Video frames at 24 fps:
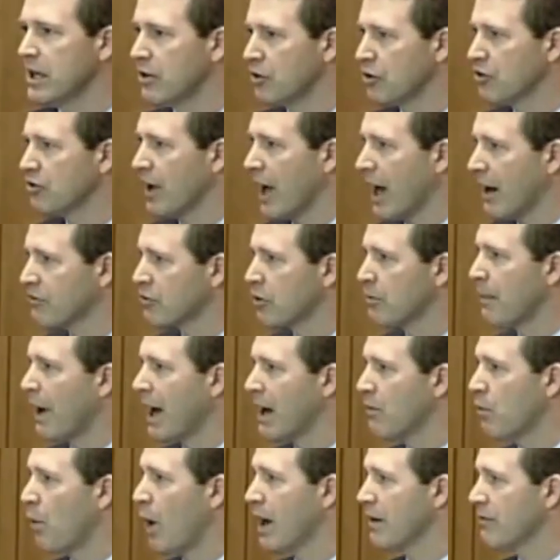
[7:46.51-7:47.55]
years after
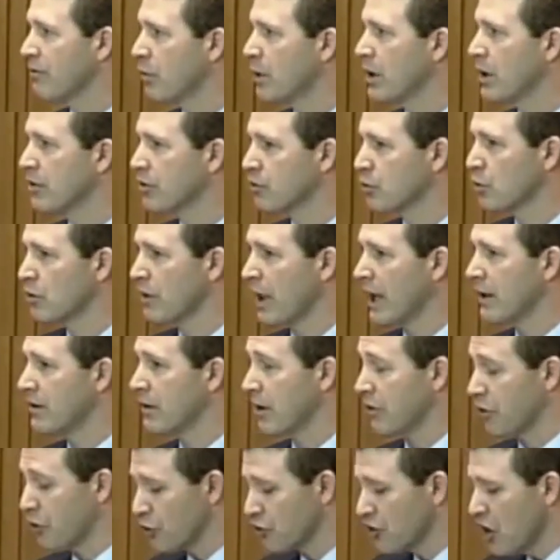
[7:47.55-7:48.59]
my wife went through
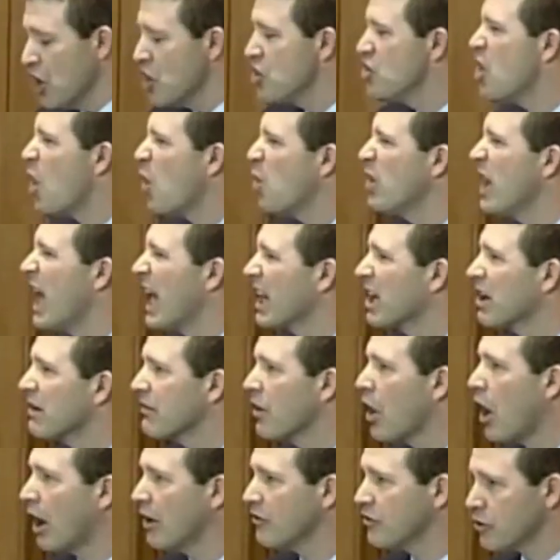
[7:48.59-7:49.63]
that there's no negative
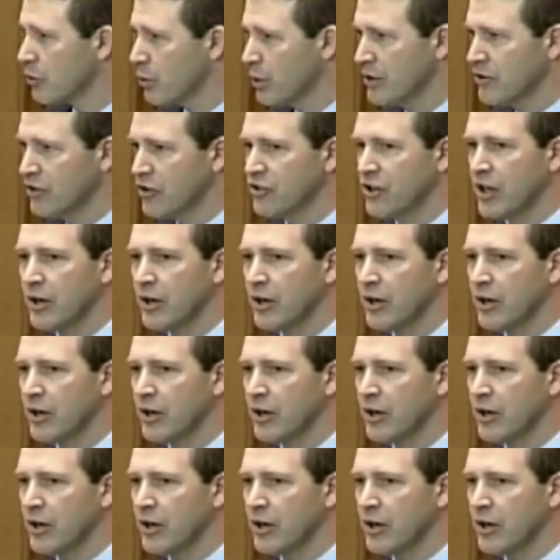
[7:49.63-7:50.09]
consequences.